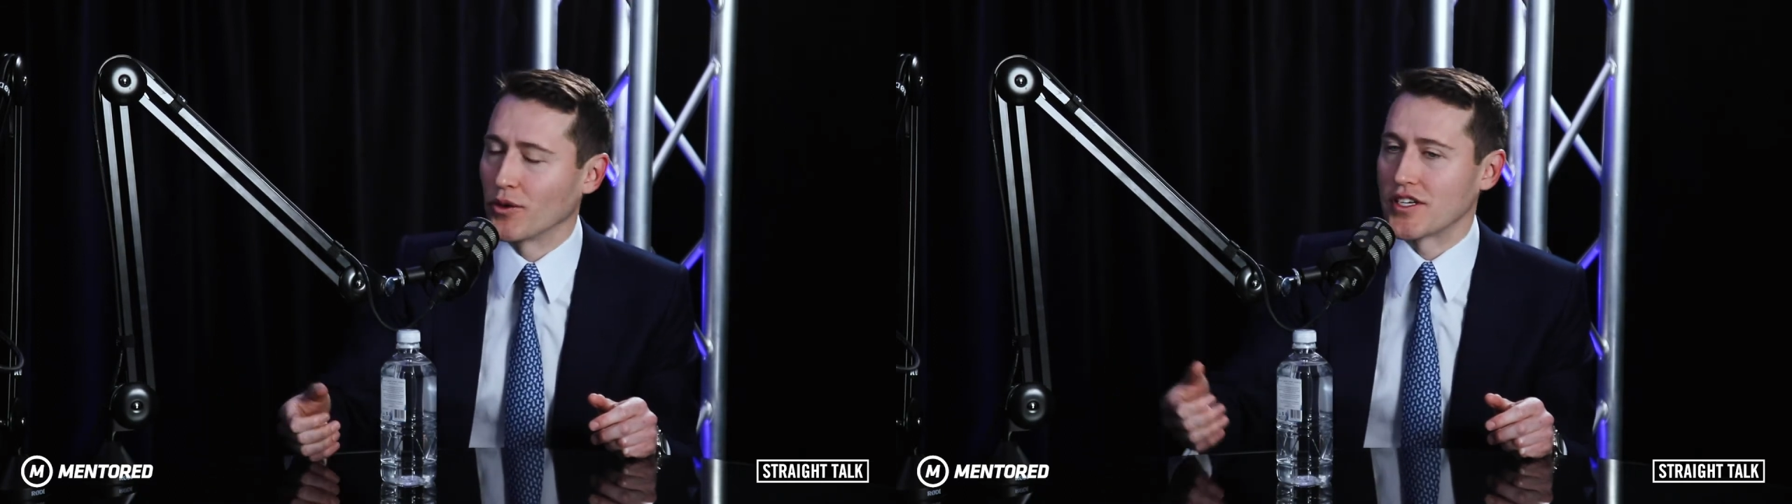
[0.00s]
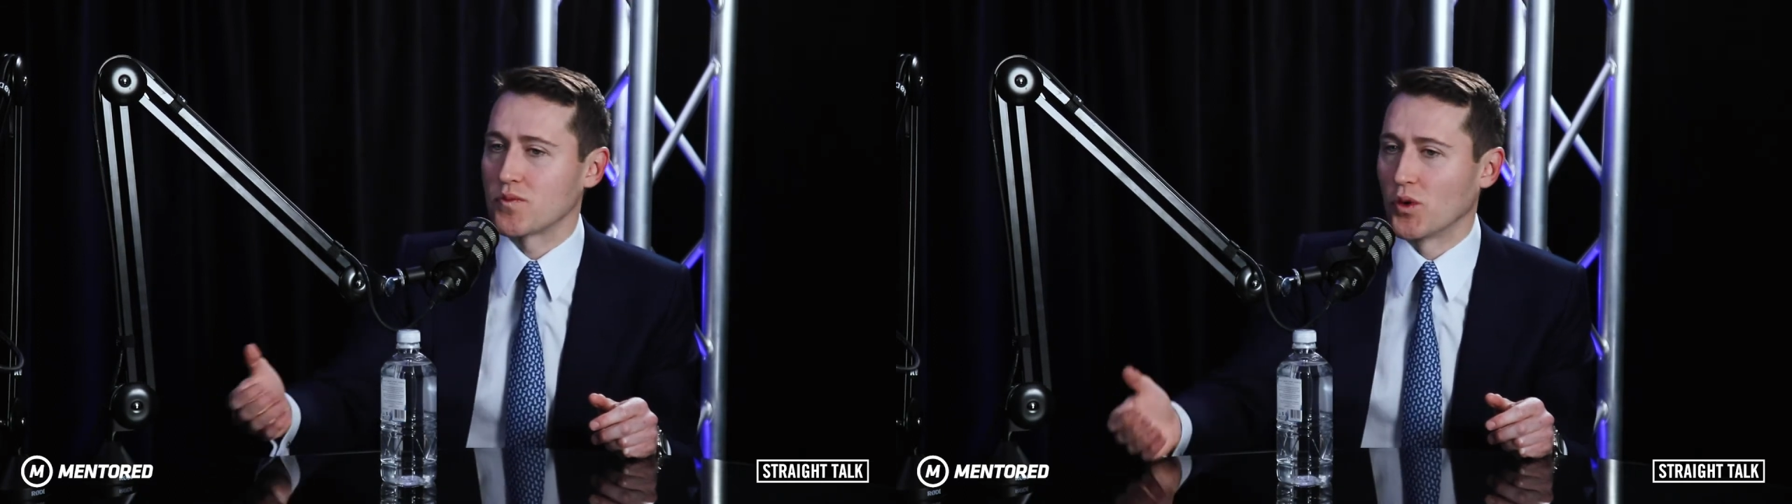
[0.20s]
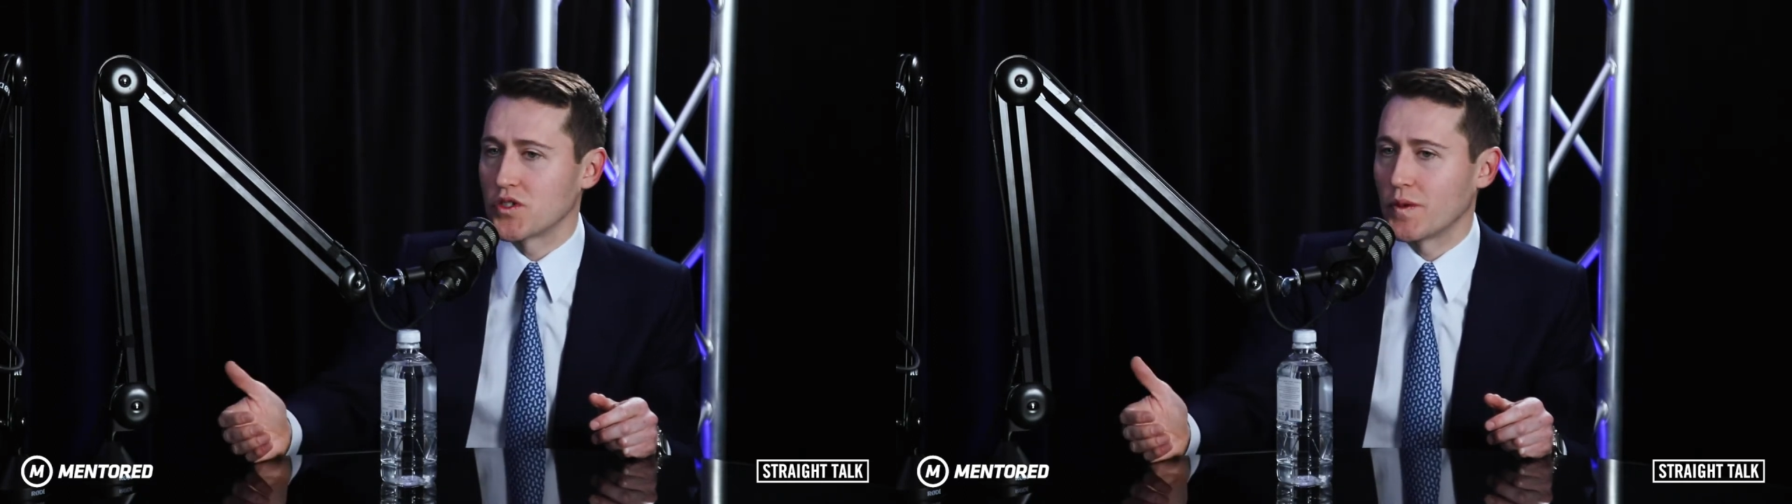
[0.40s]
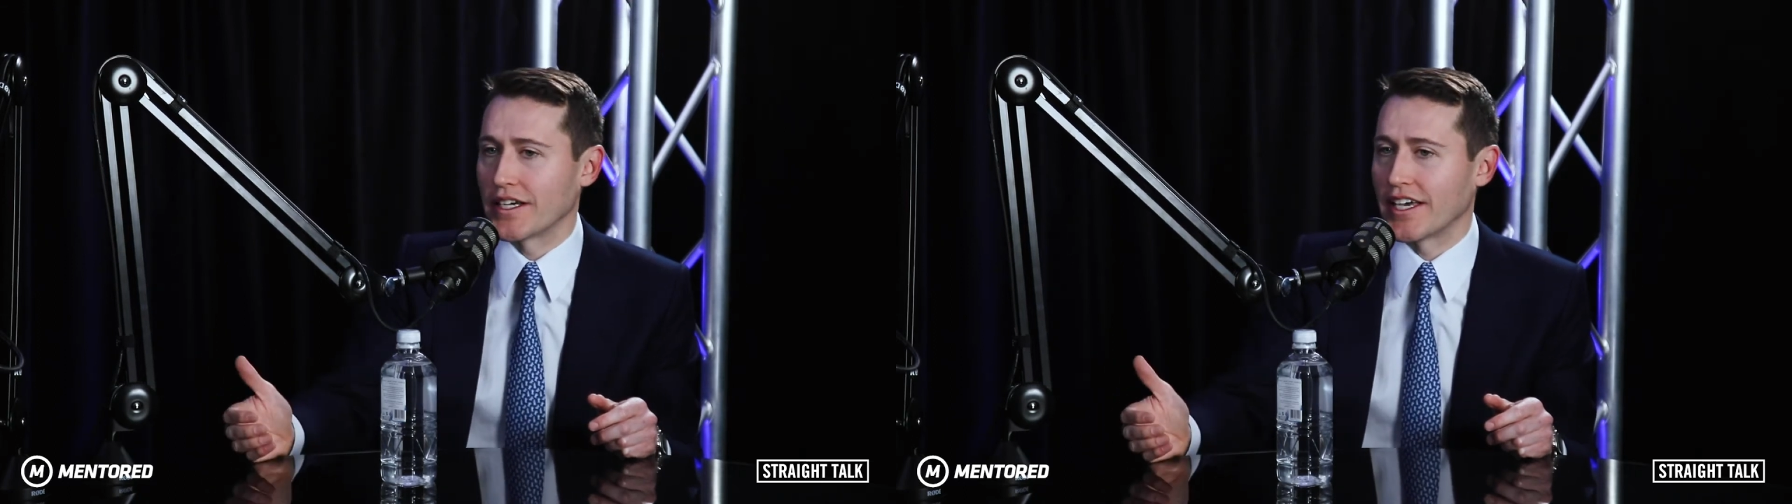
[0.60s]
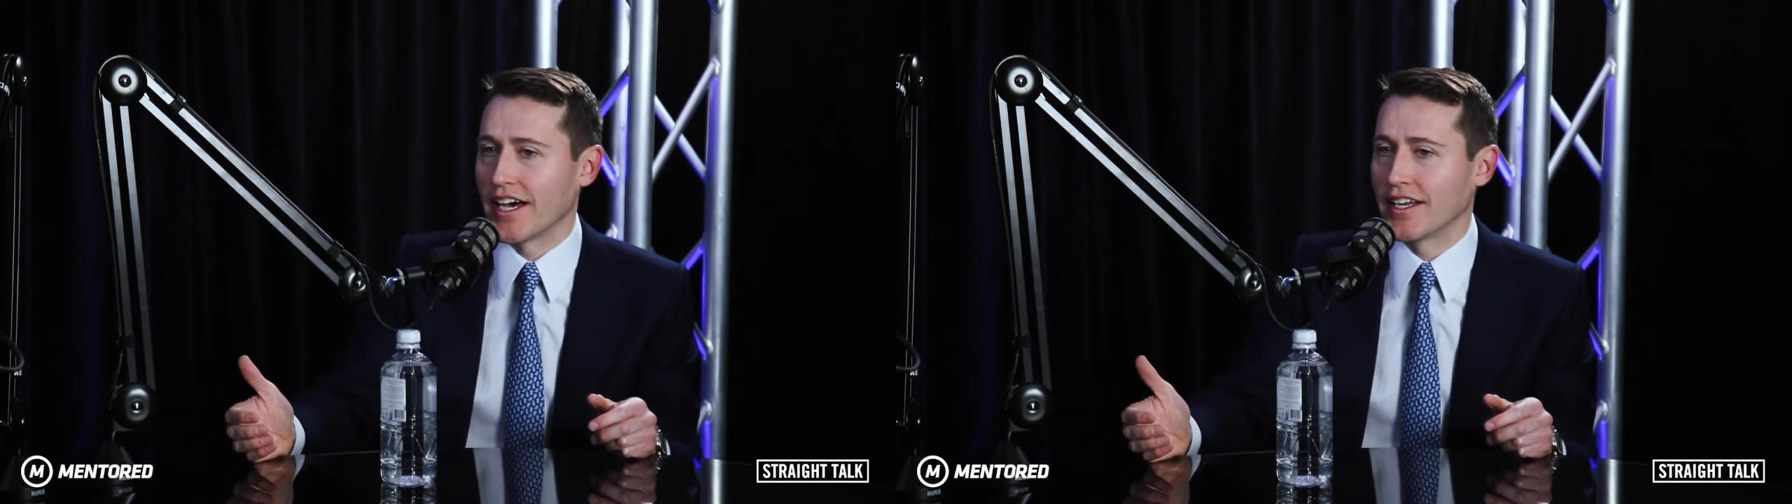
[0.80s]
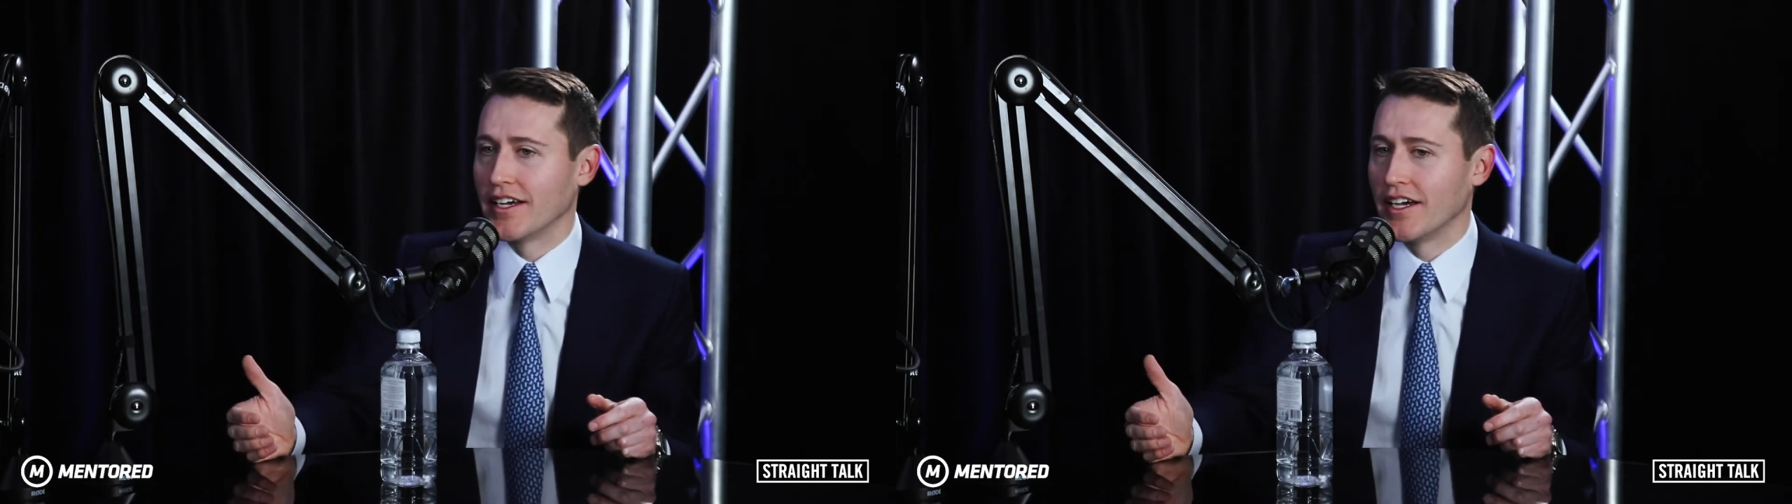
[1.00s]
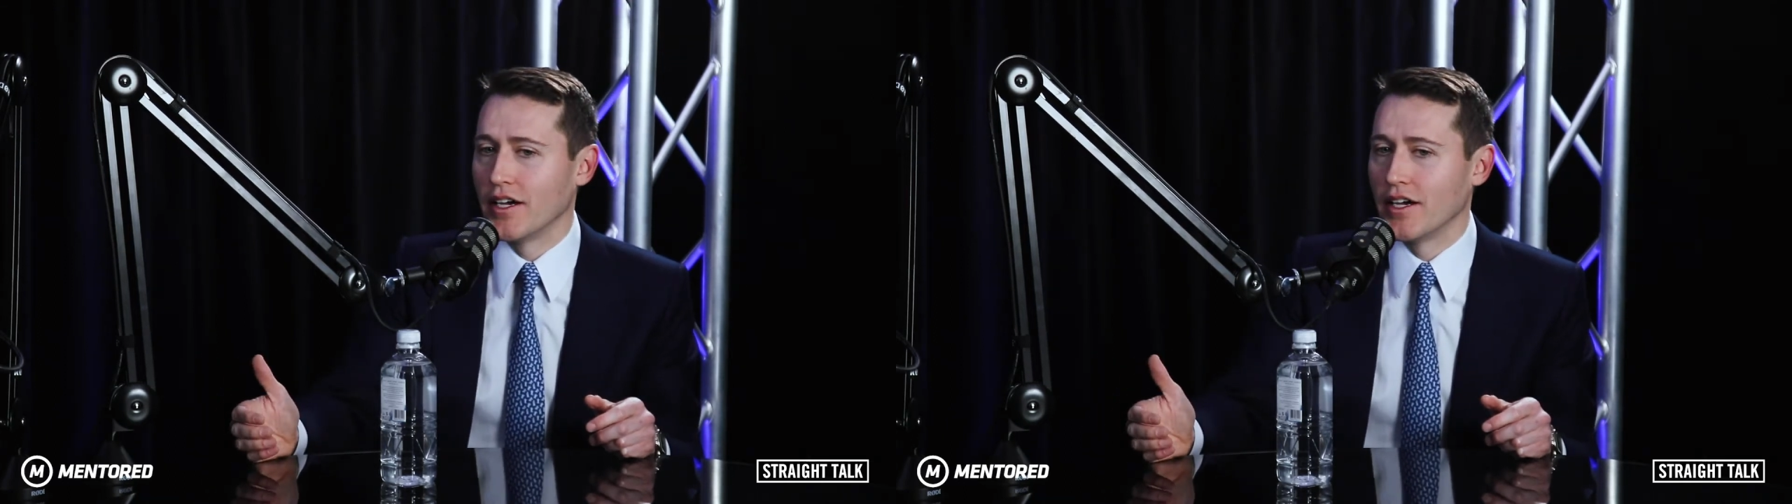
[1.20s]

or their Sportsbet account